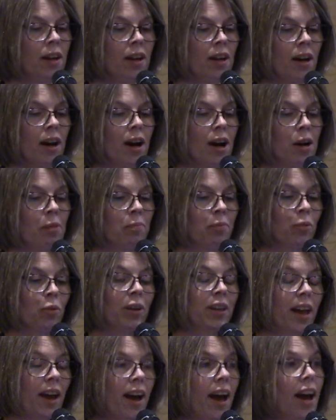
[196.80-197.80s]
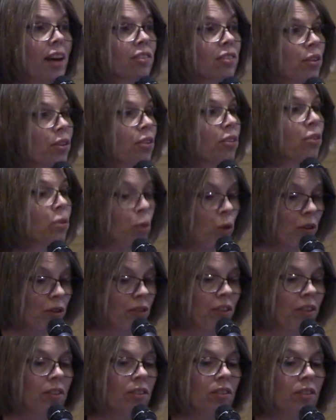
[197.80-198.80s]
as the
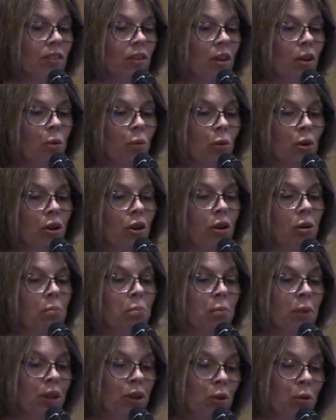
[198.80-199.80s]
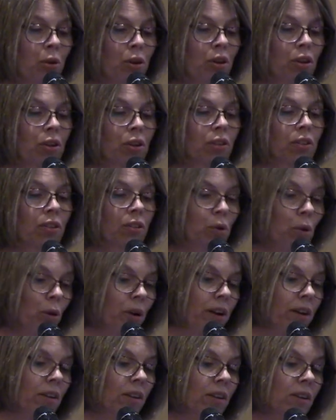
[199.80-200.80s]
sources, were manure,
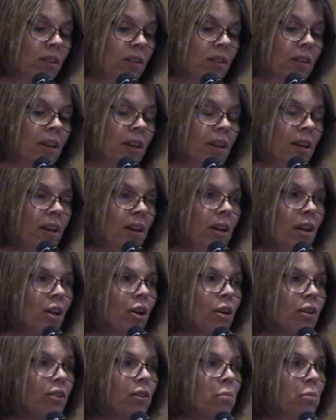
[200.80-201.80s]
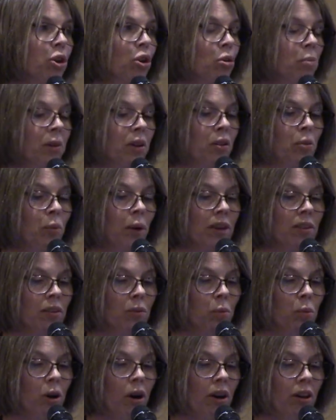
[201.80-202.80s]
soil, some urban
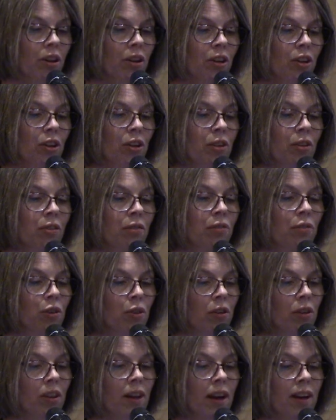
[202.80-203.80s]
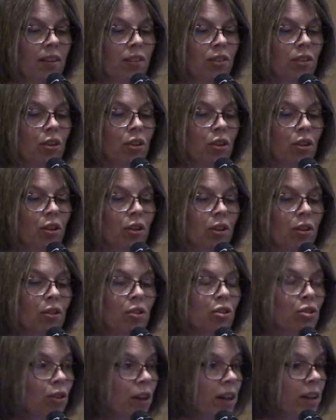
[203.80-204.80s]
wastewater, fertilizer,
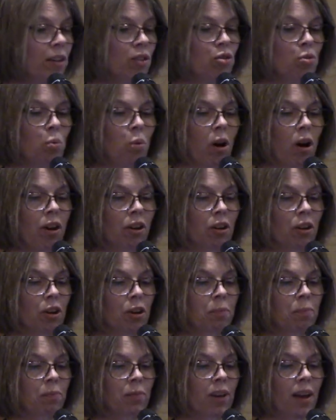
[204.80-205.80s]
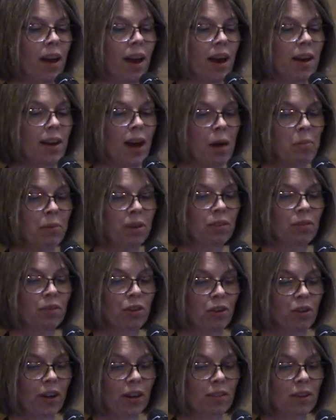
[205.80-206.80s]
drainage water, and
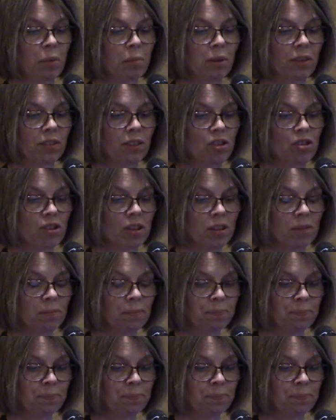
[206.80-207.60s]
atmospheric deposition.